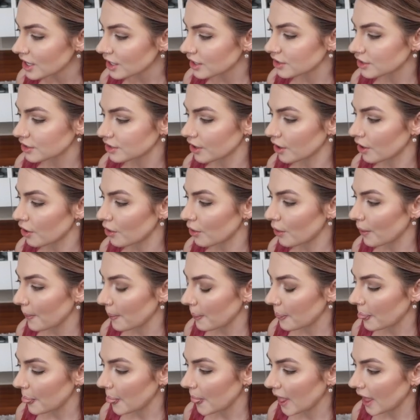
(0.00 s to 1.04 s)
So
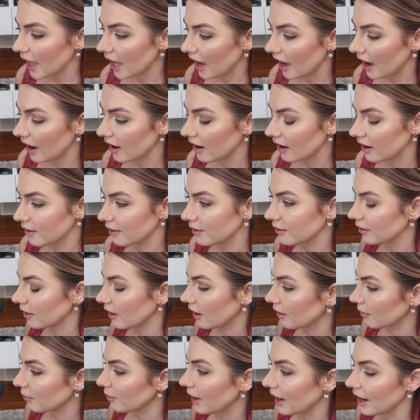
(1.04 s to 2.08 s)

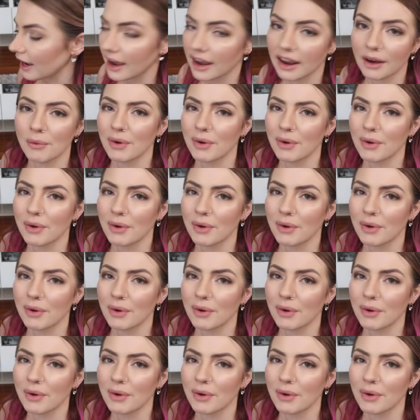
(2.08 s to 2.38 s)
I